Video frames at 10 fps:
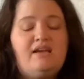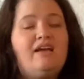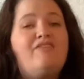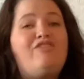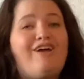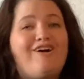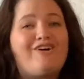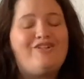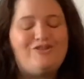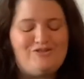if they
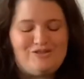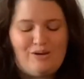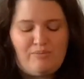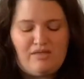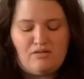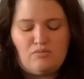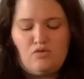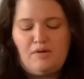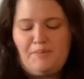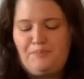are closed up at the
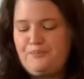moment.